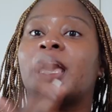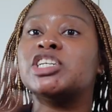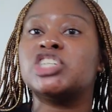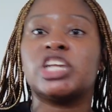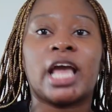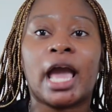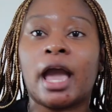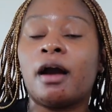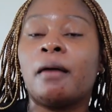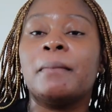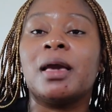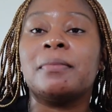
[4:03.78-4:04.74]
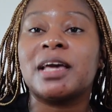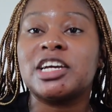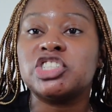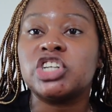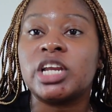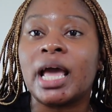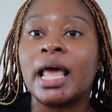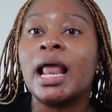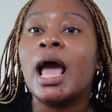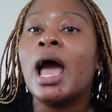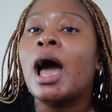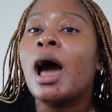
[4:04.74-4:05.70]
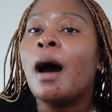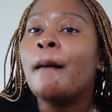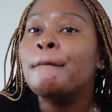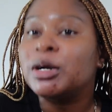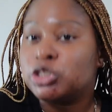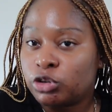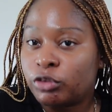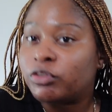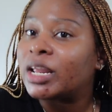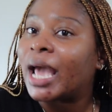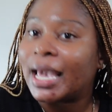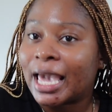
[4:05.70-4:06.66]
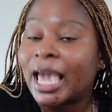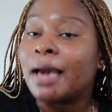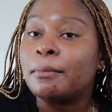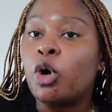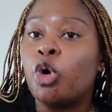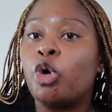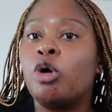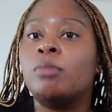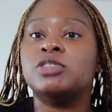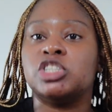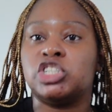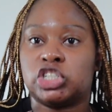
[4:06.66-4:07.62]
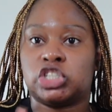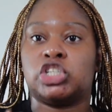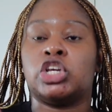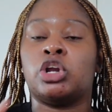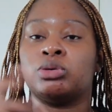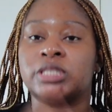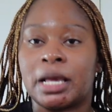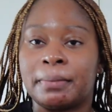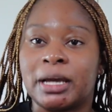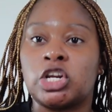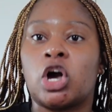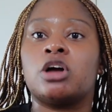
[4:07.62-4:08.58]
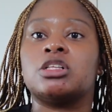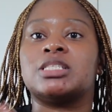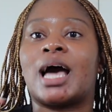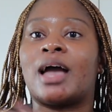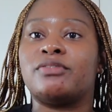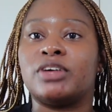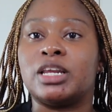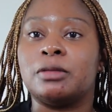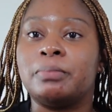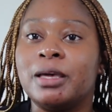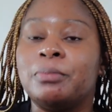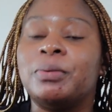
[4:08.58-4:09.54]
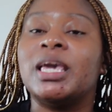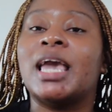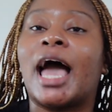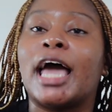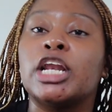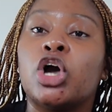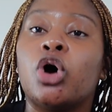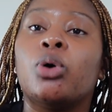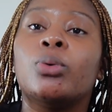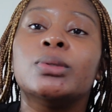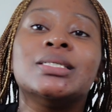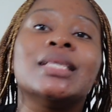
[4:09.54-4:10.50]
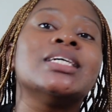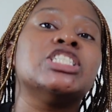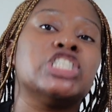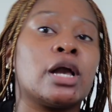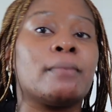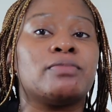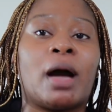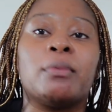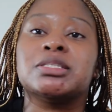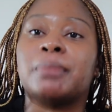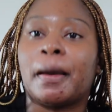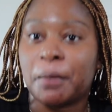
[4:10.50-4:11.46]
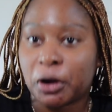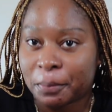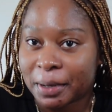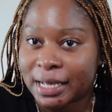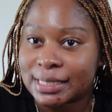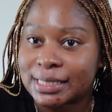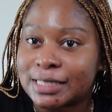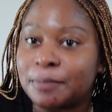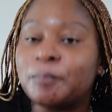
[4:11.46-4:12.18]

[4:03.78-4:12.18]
I should care, maybe I shouldn't. But truthfully, I came home to just, you know, take my dog outside for a little pee-pee and go to the gym. That was my purpose.